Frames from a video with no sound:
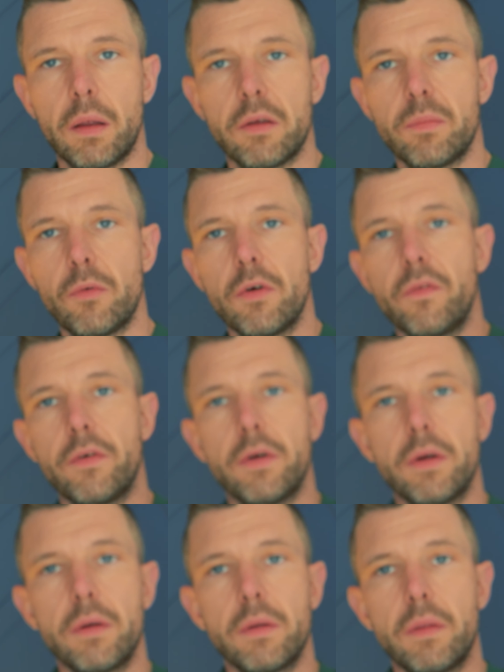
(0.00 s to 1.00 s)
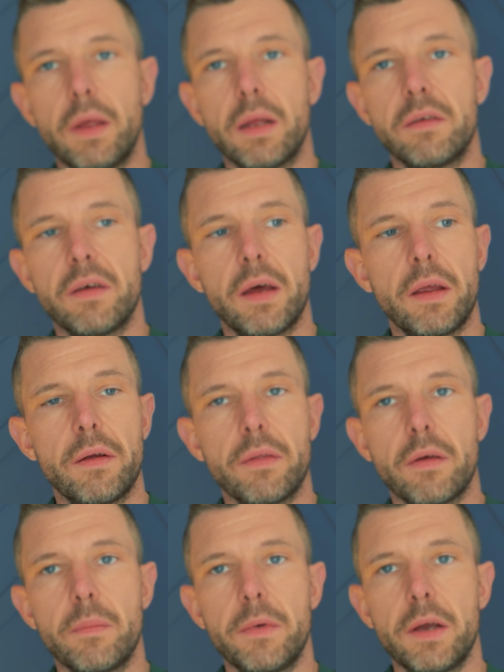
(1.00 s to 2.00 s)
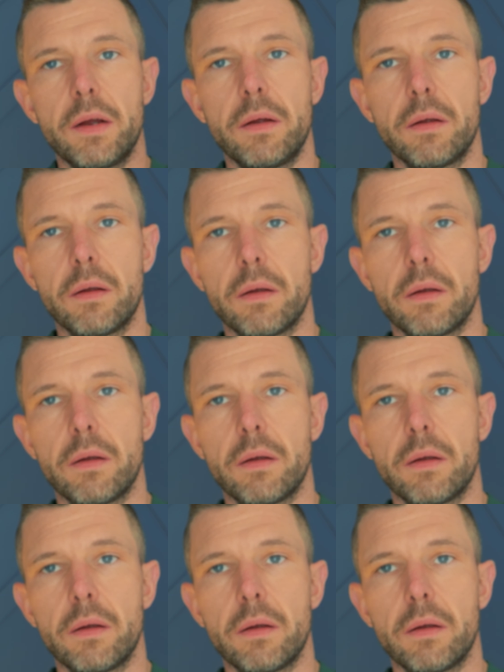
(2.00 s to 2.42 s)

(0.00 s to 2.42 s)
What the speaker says: it's more for the inside of your thumb here.